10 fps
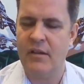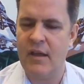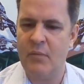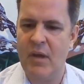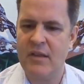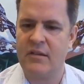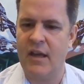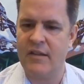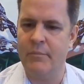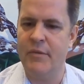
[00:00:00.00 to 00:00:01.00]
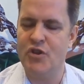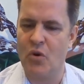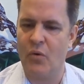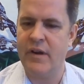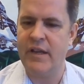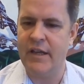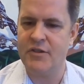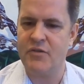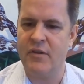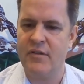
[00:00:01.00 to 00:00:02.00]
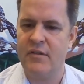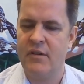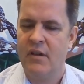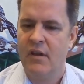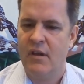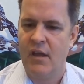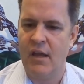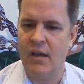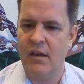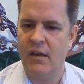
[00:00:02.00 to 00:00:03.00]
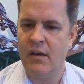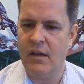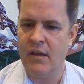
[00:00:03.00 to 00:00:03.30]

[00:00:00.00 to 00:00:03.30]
that basically has a majority interest in